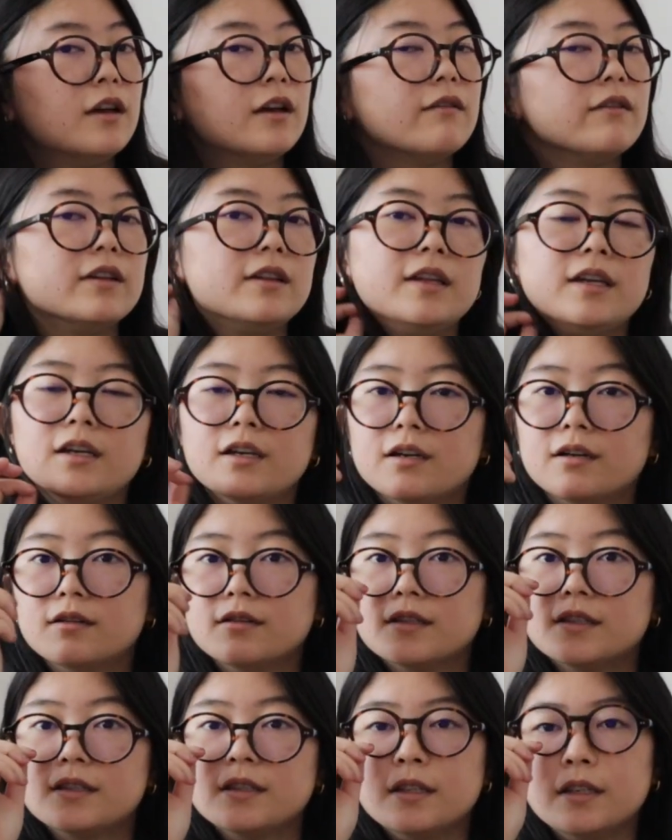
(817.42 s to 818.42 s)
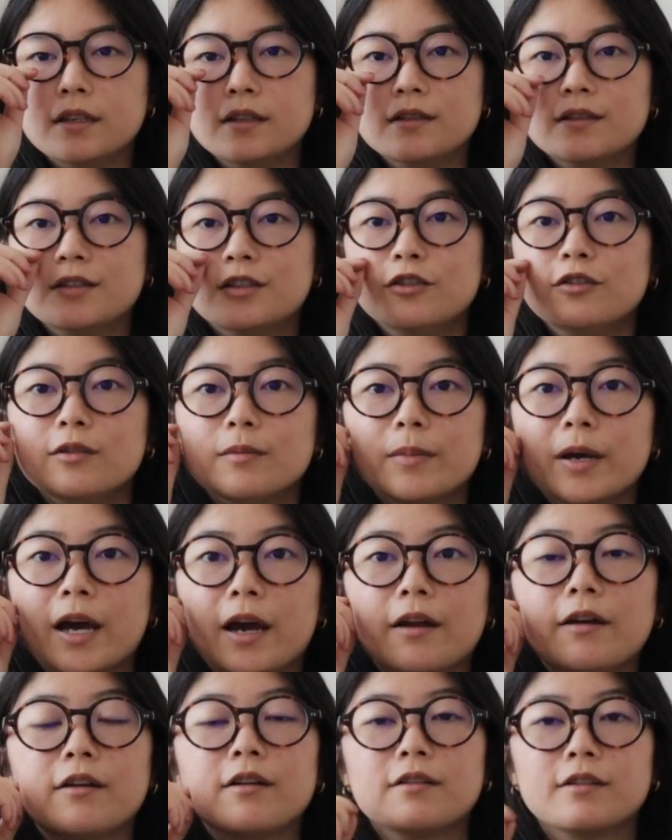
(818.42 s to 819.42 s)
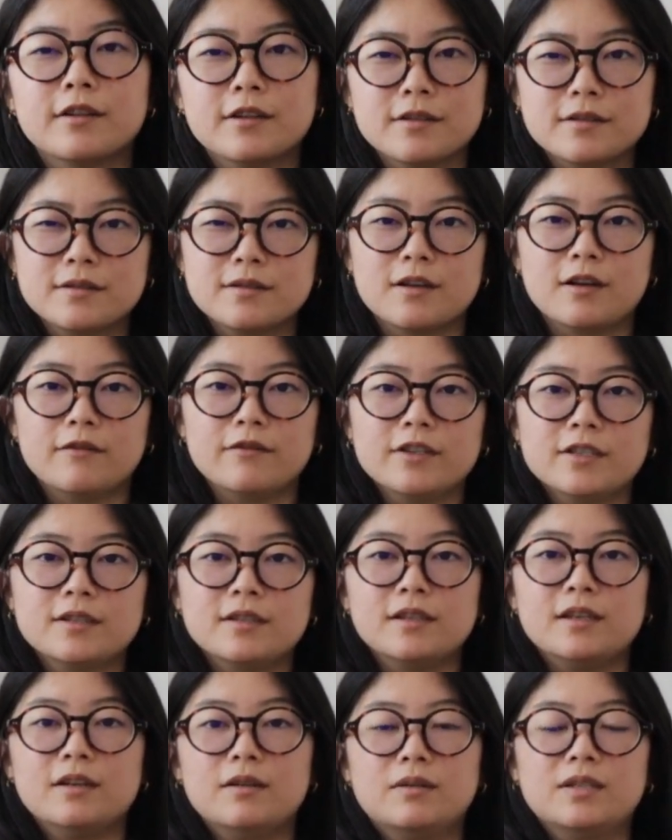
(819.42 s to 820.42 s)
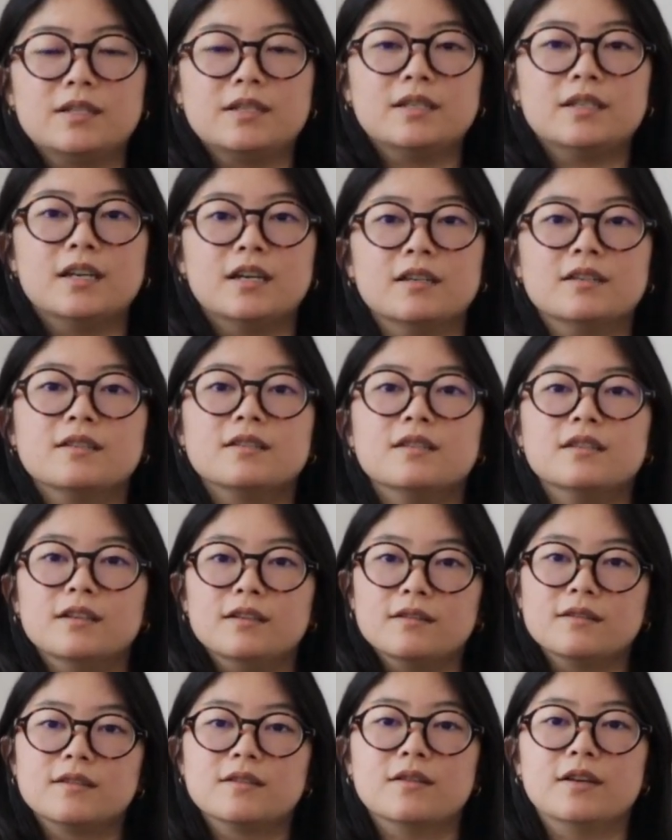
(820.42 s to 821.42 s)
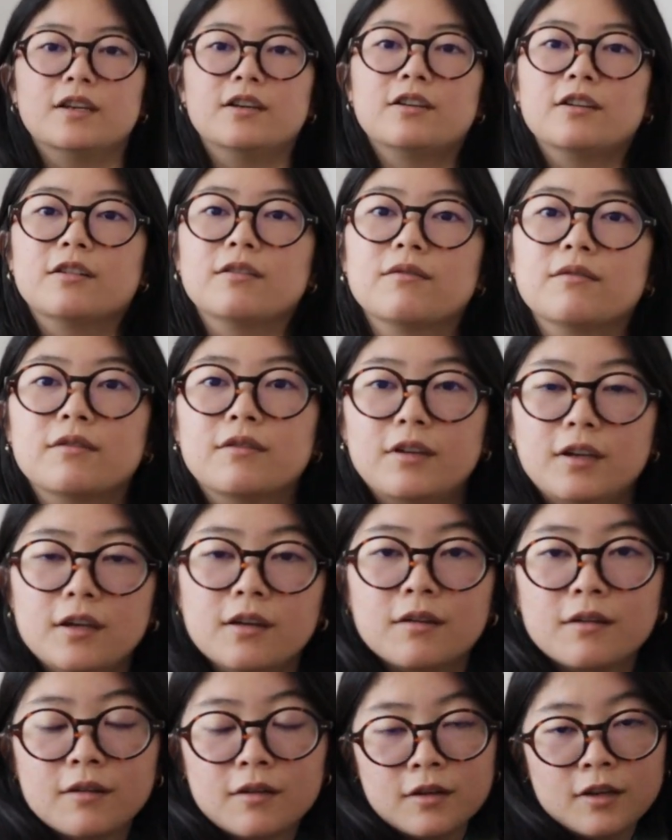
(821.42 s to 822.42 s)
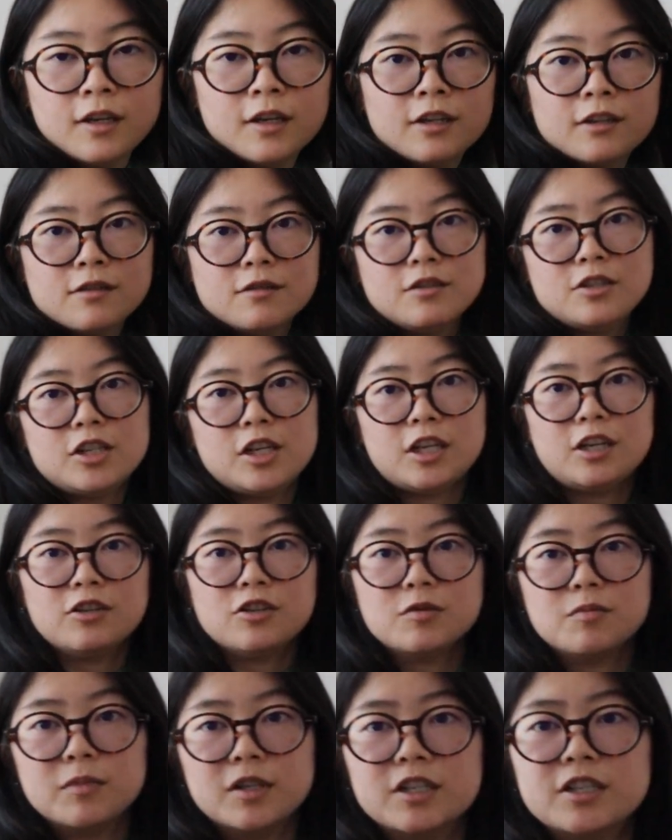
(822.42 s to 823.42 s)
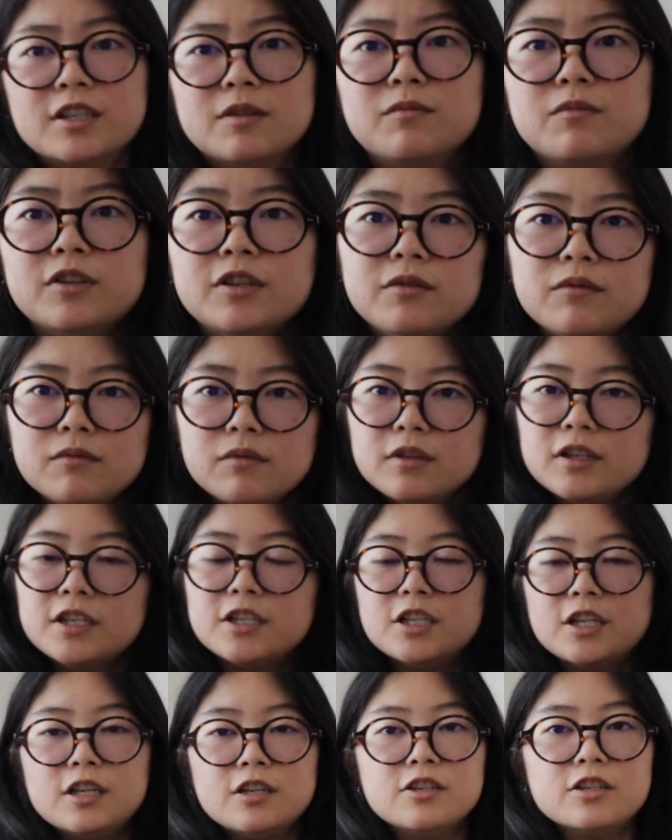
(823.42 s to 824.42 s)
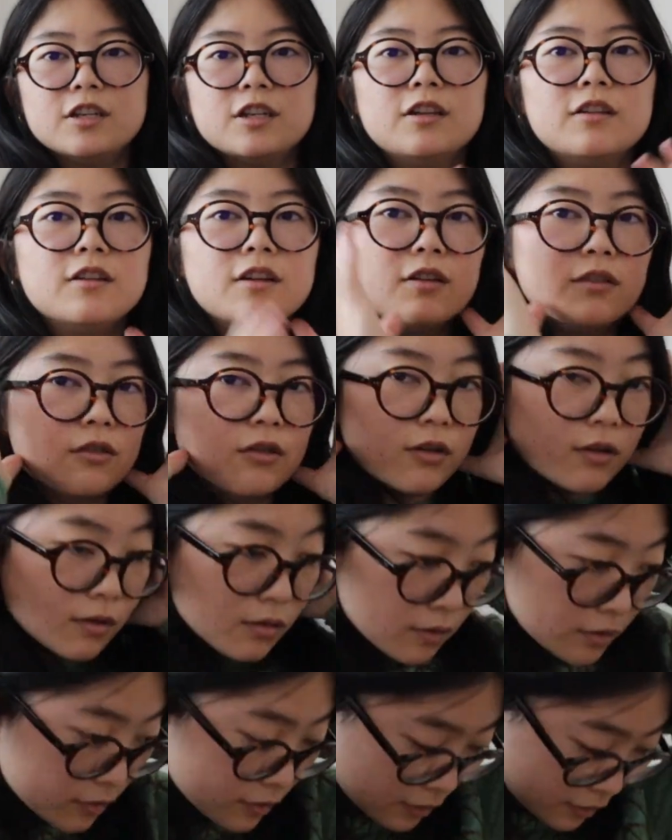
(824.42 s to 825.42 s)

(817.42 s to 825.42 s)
Everything else is to the pattern because obviously I was a test knit, so I couldn't really change much. I wouldn't really change anything though.